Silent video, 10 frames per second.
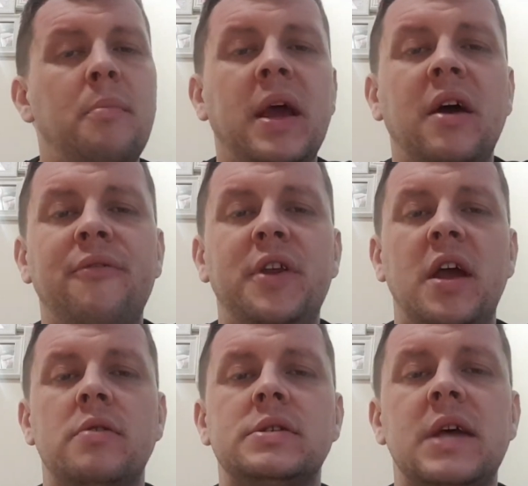Pick-up
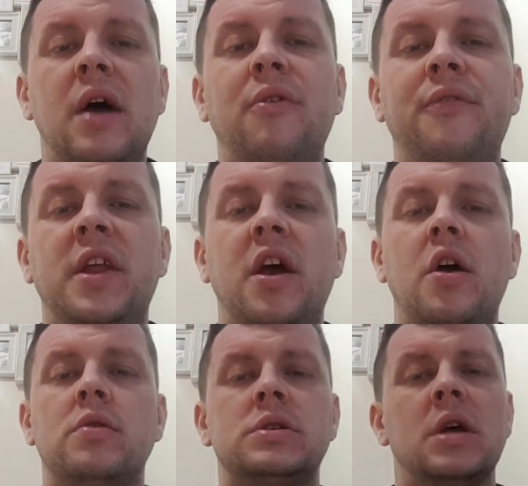videos, sale
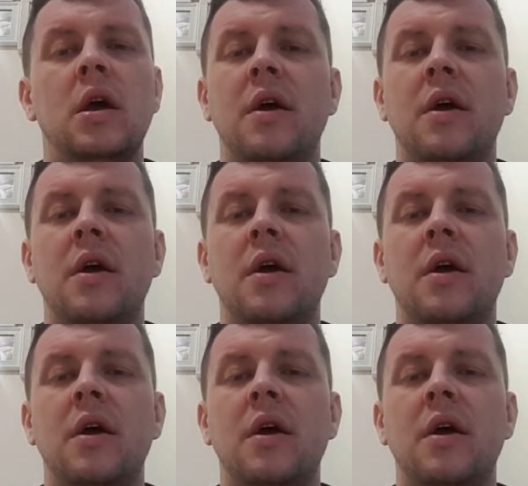videos,